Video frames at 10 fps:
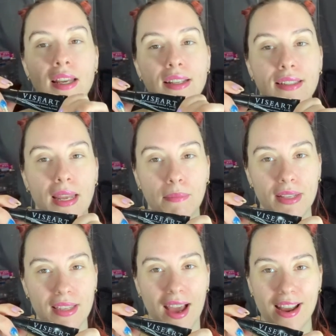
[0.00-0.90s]
Seamless
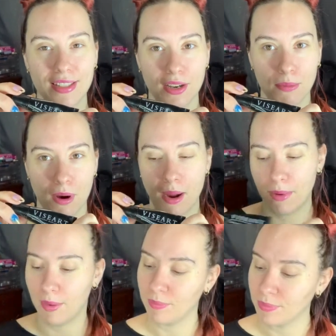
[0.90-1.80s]
Eyeshadow
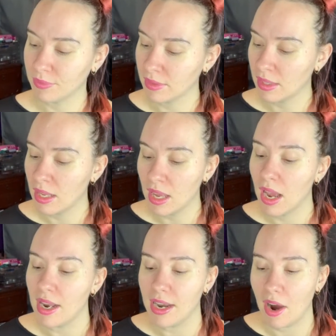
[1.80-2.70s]
Primer.
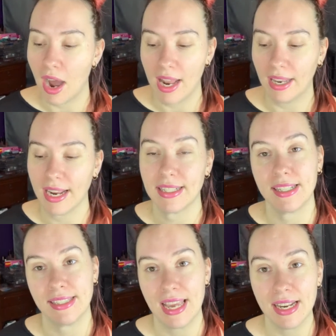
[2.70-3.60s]
Now I like to
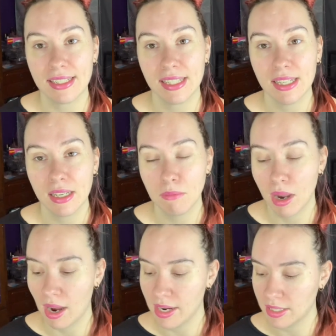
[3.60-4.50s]
set
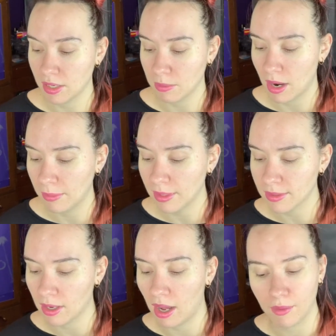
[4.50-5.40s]
my eyeshadow primer,
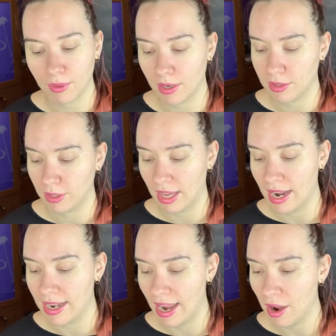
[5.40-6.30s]
so I'm going to do
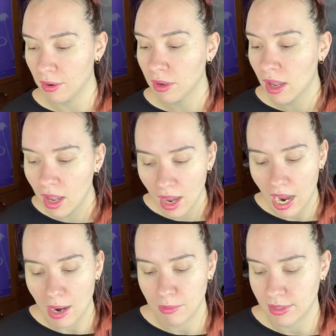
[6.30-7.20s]
that now.
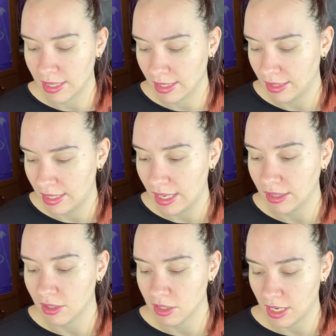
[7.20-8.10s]
I'm using the
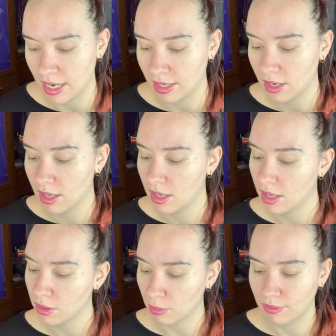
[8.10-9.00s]
Inglot shade
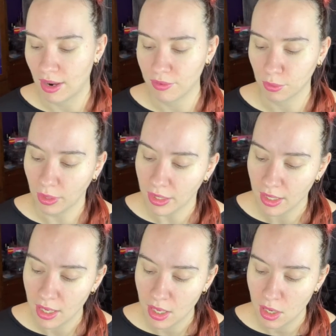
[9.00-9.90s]
353,
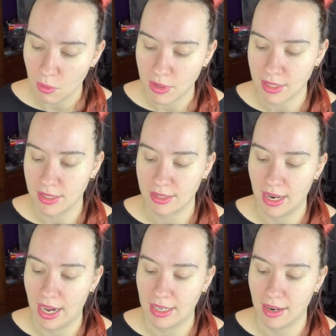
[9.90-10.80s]
which is just
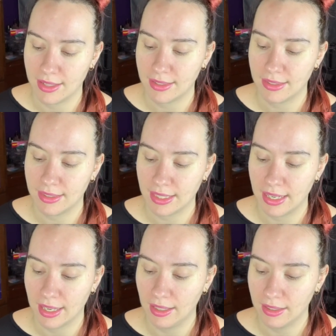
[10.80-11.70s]
a nice
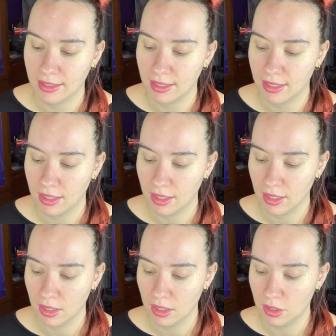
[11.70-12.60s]
skin coloured
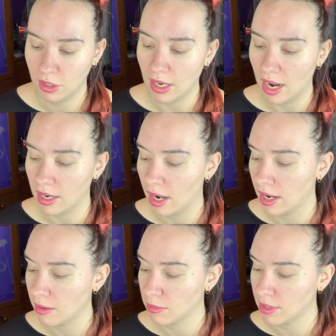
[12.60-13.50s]
nude, and I
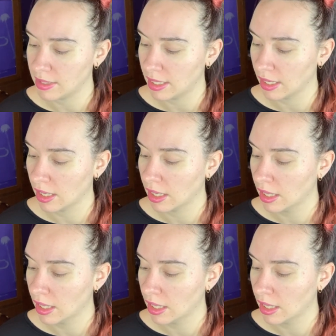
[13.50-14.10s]
am using